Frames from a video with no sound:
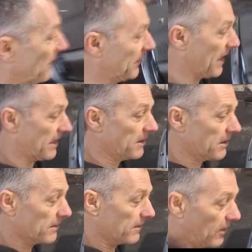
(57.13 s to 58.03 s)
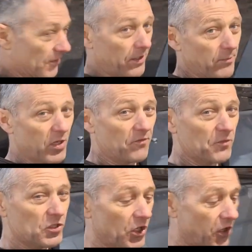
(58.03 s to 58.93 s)
think, although I'm not
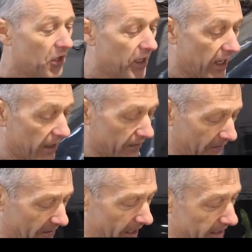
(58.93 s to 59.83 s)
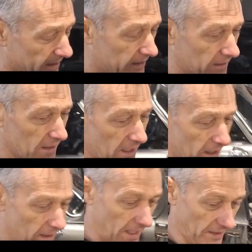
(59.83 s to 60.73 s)
for sure, I think
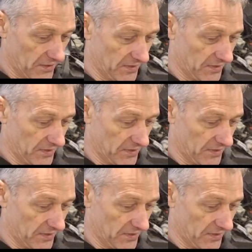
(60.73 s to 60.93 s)
it's